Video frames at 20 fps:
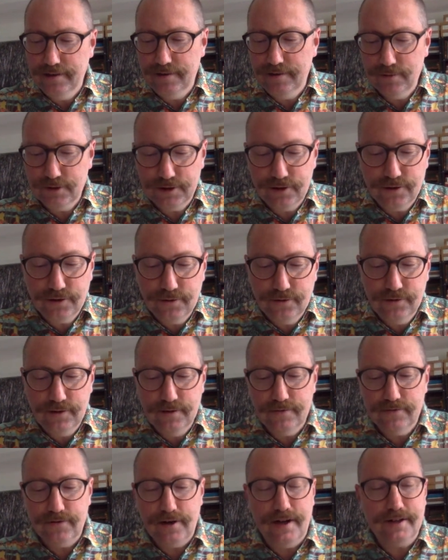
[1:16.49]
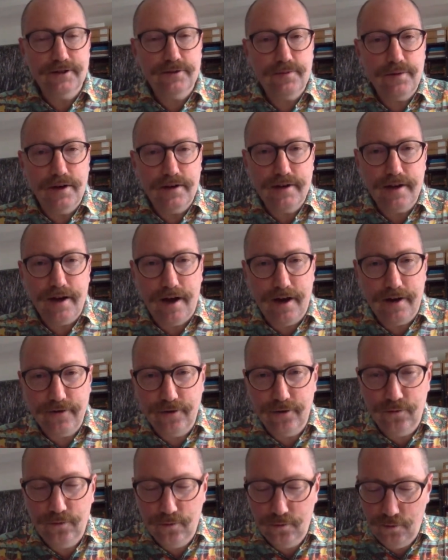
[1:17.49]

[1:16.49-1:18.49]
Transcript: and was a student of Franz Brentano